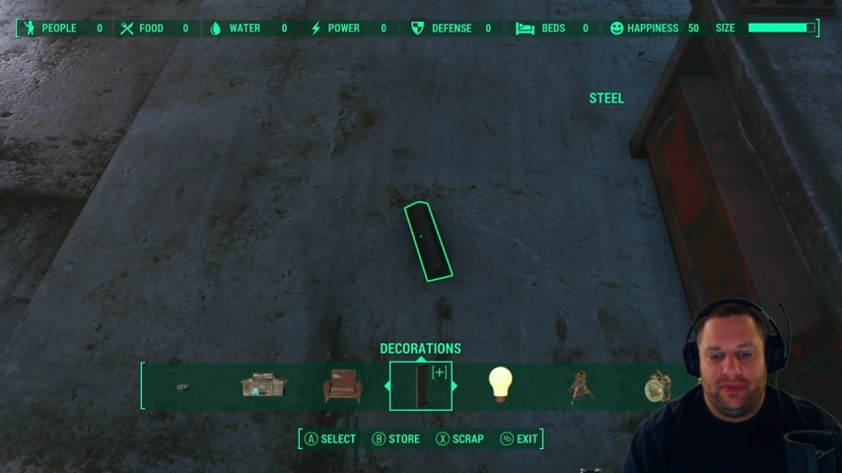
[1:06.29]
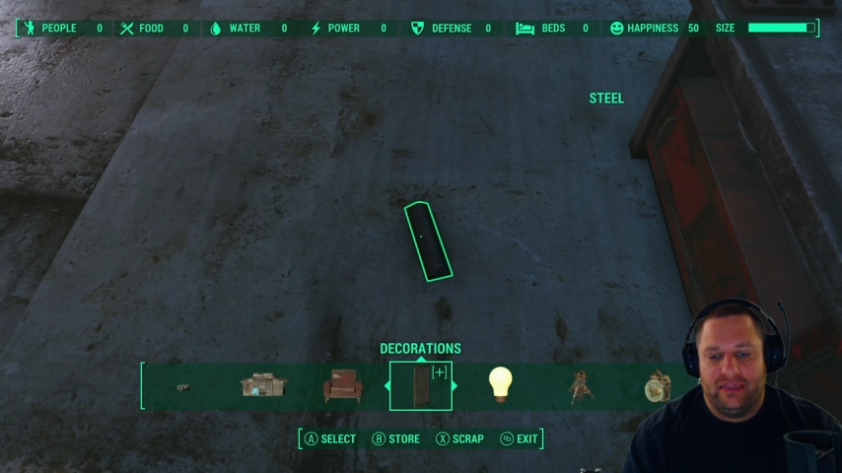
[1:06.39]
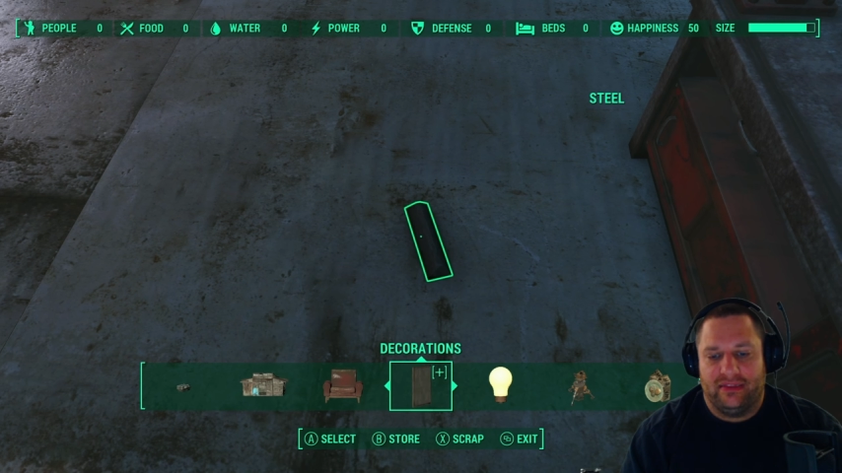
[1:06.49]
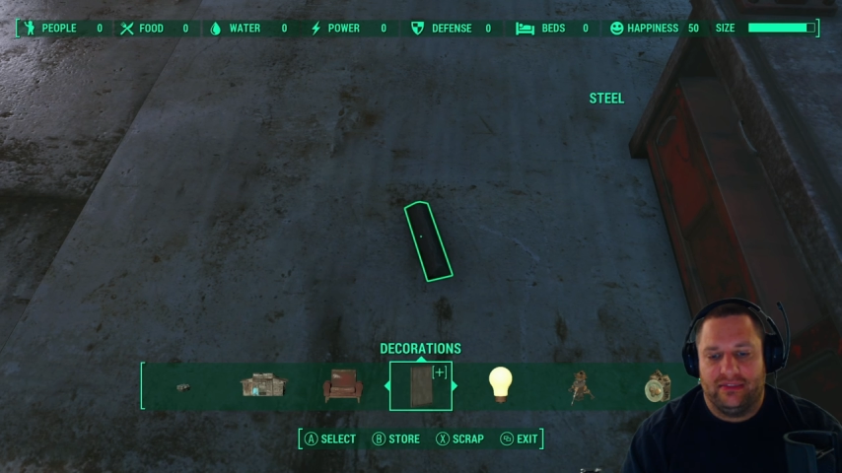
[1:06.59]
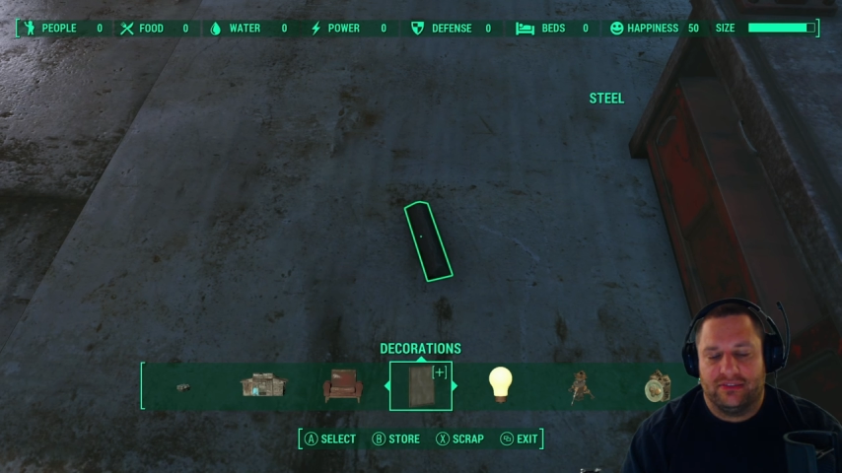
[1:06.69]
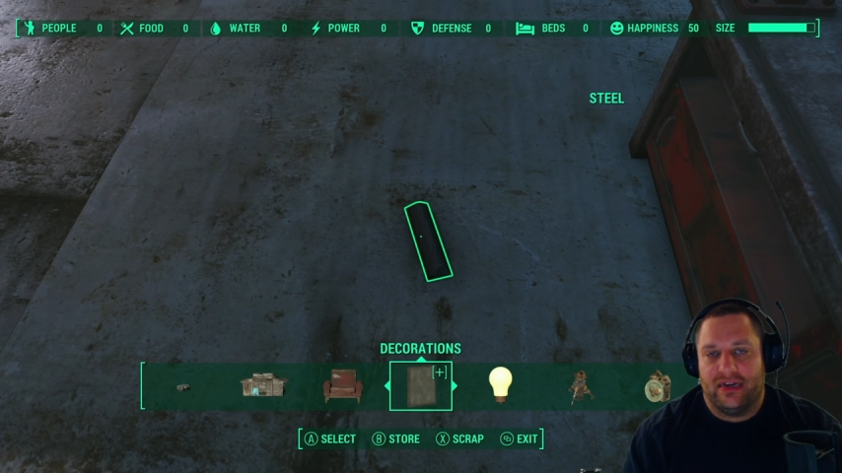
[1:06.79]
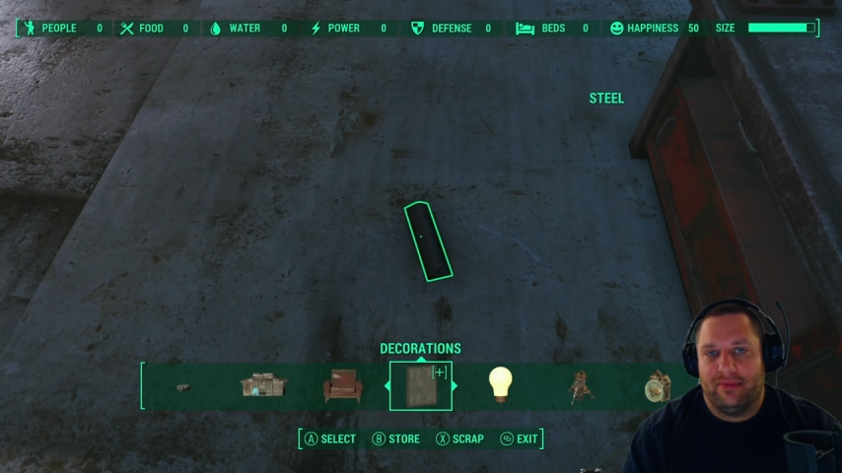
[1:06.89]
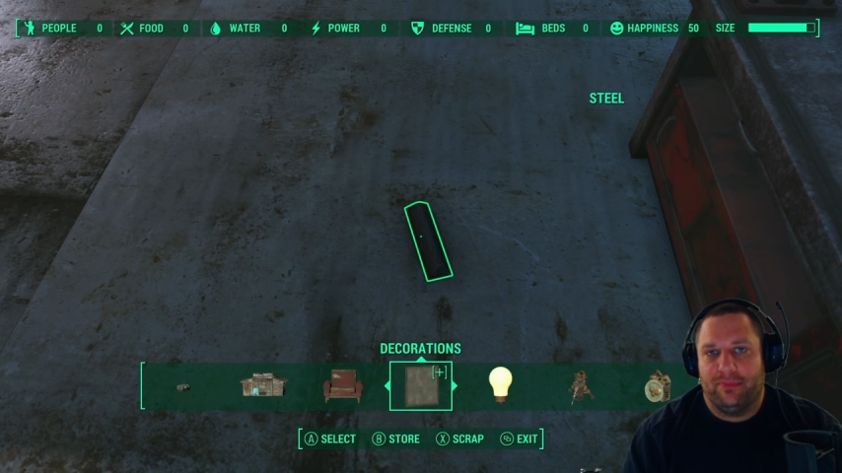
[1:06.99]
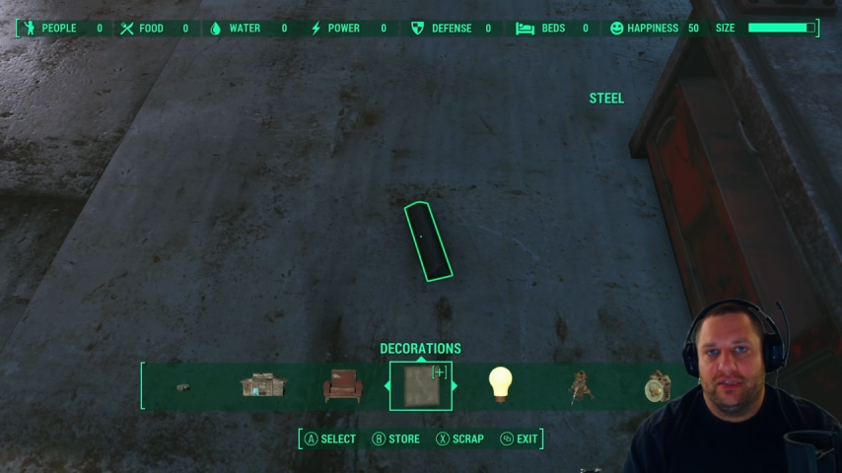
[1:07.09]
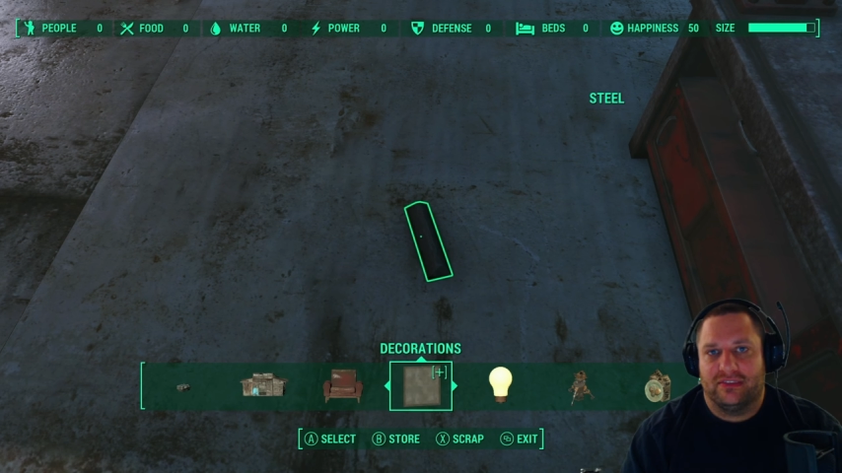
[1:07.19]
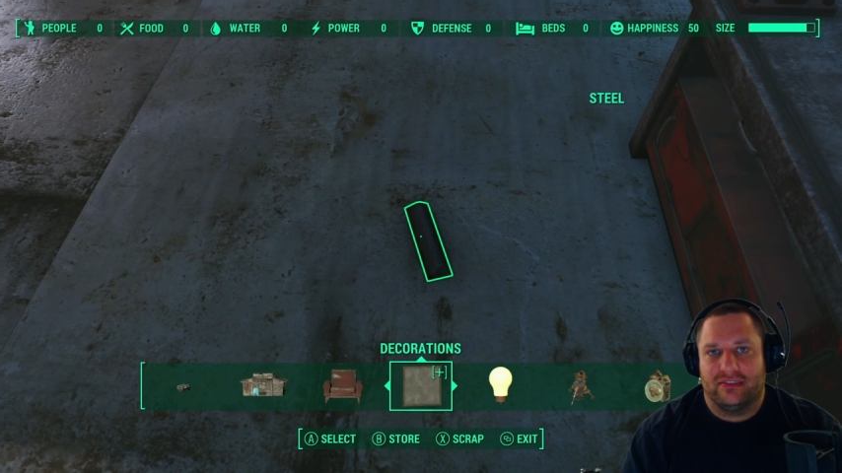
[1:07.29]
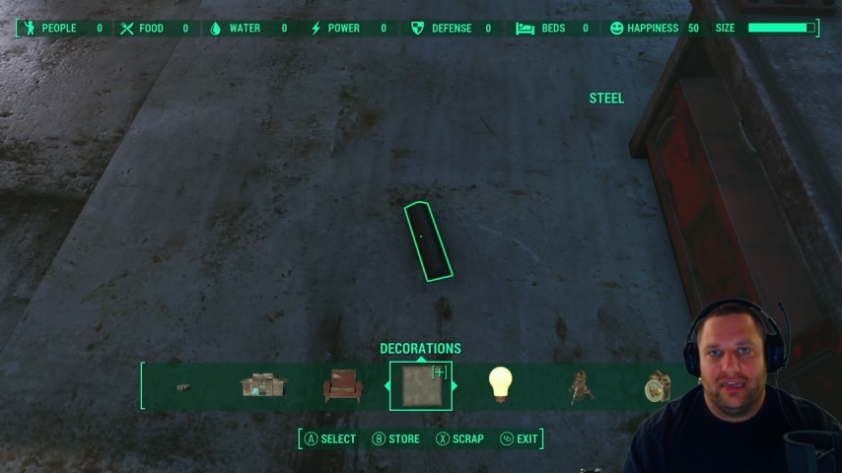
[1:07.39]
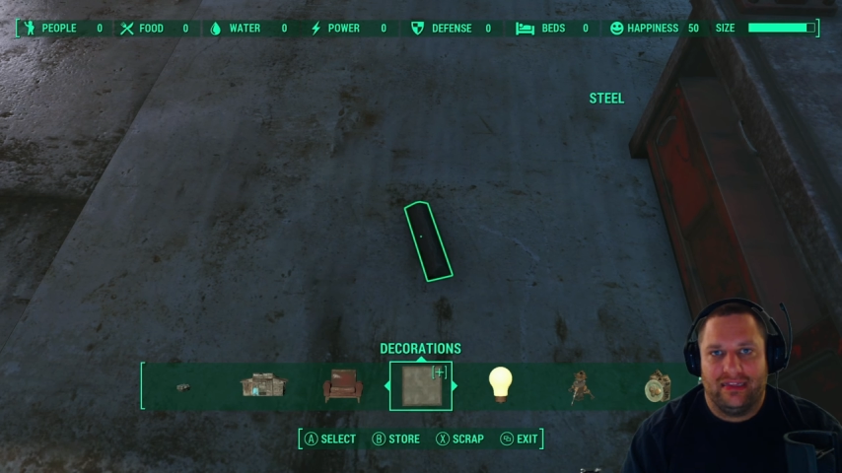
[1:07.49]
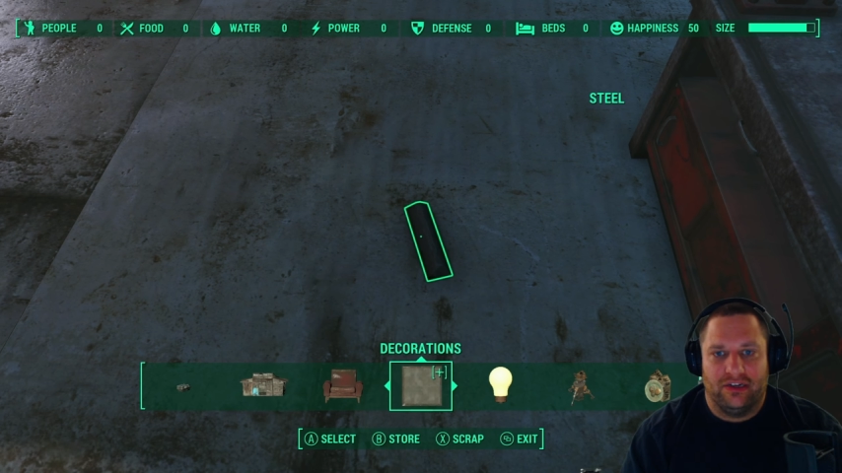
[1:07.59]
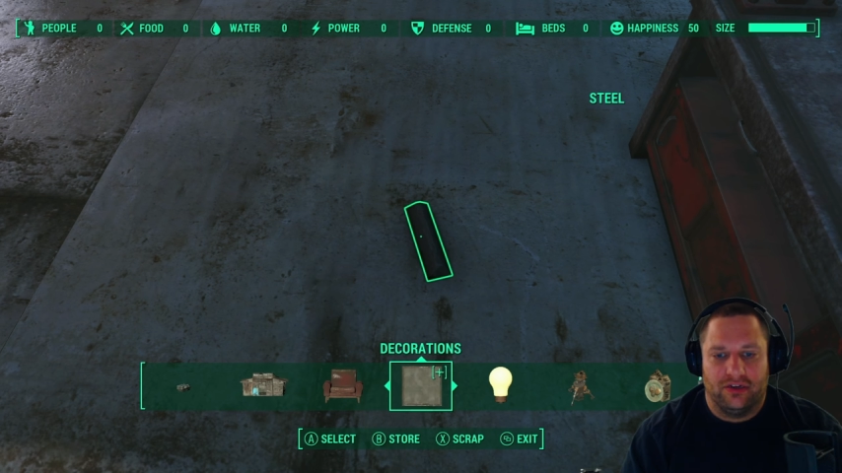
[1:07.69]
hit the scrap button
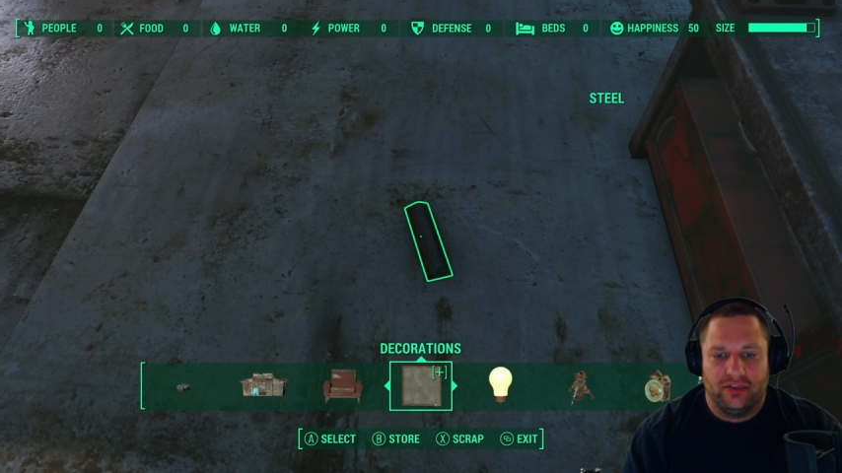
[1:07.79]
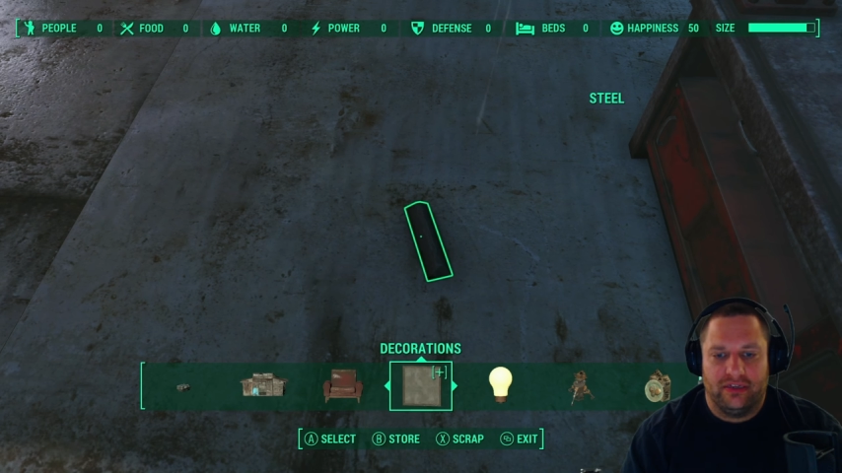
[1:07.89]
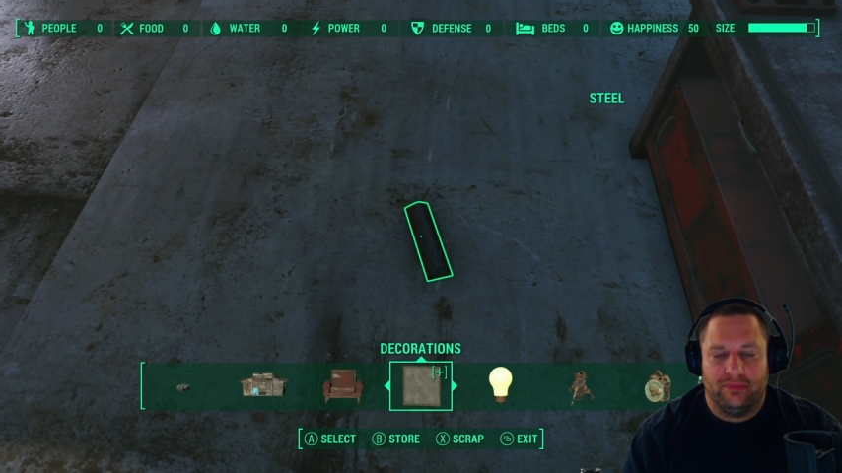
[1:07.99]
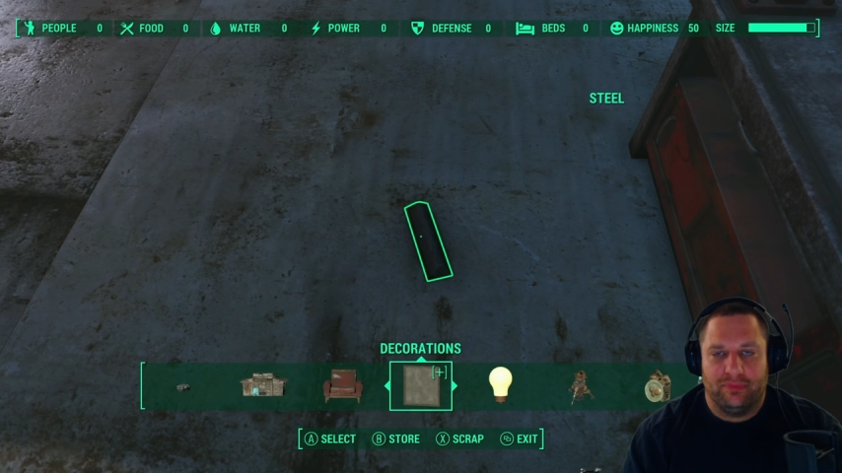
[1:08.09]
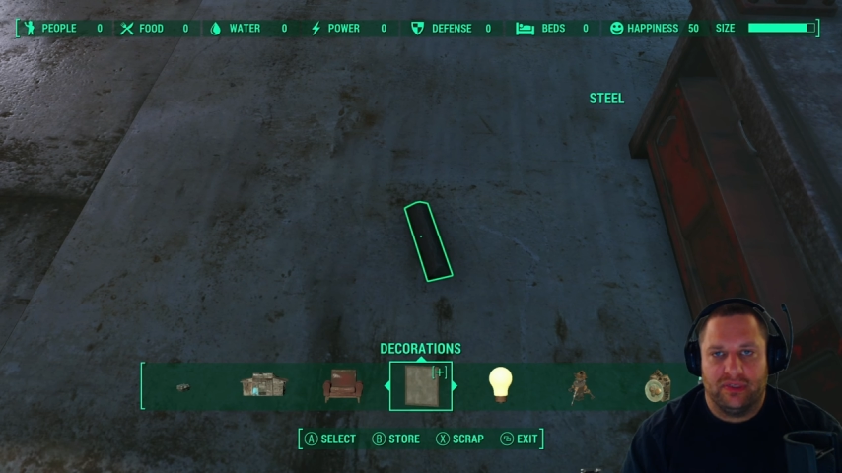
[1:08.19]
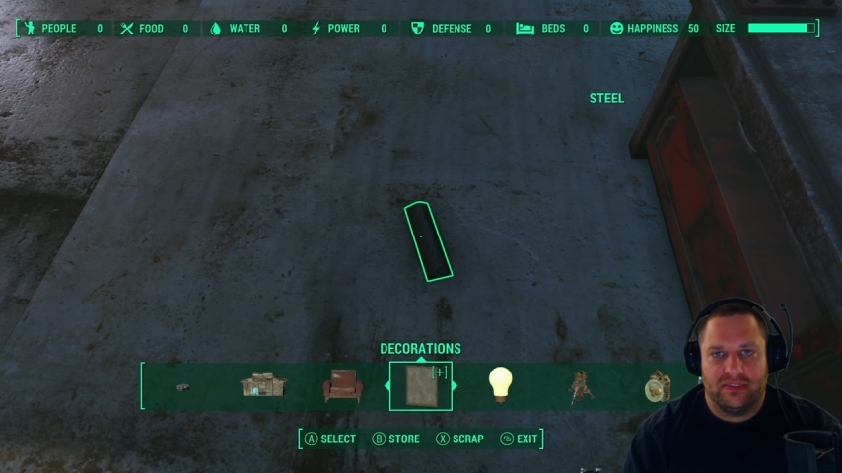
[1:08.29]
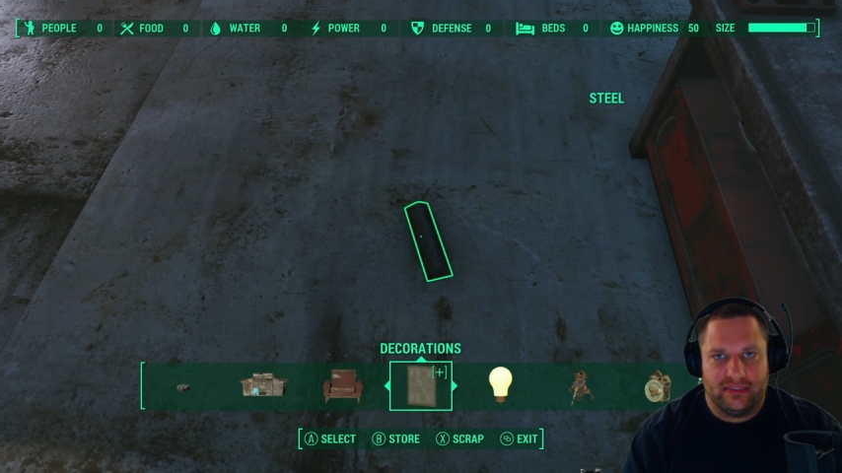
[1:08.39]
slightly earlier, but